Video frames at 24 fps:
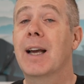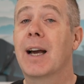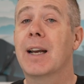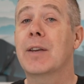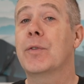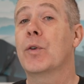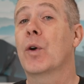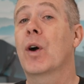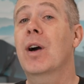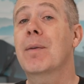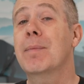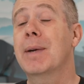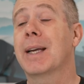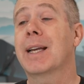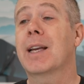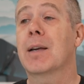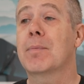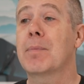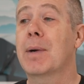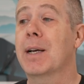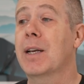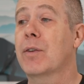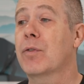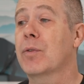And if you are
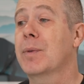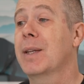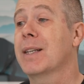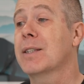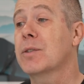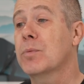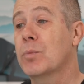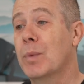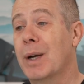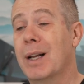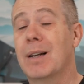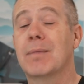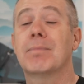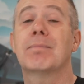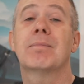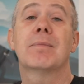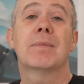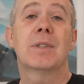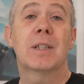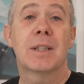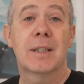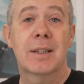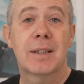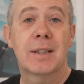making money from this, well,
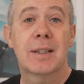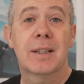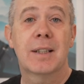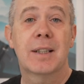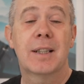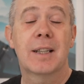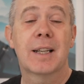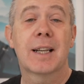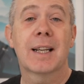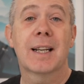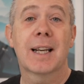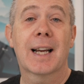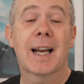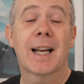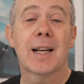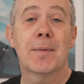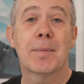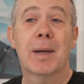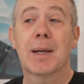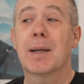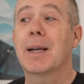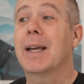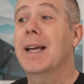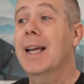you're gonna kind
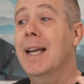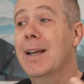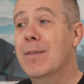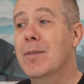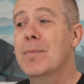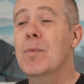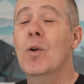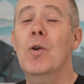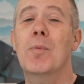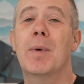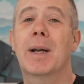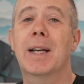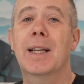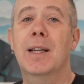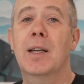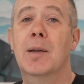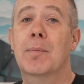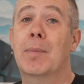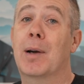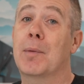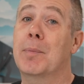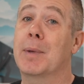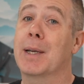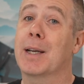of make even more money
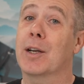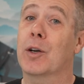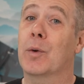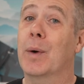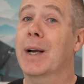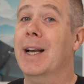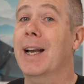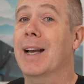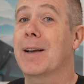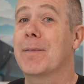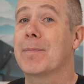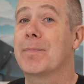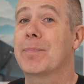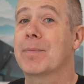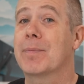by being quicker.